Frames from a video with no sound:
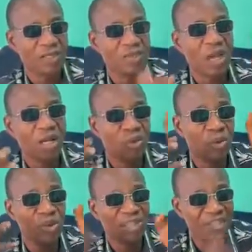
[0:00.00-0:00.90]
They are your
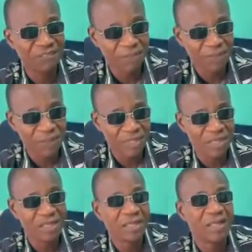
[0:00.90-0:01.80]
living
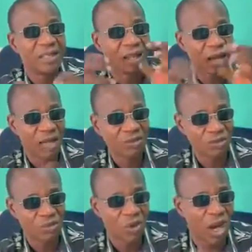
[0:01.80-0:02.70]
mates
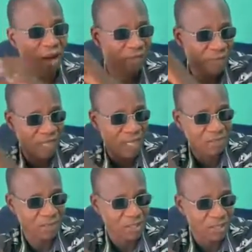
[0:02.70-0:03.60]
as you have
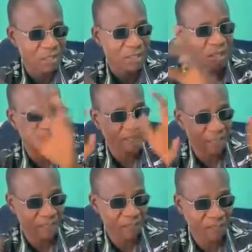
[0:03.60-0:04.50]
classmates and
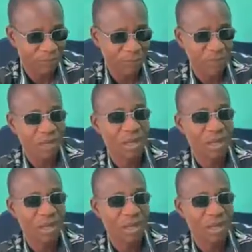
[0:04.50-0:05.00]
other people.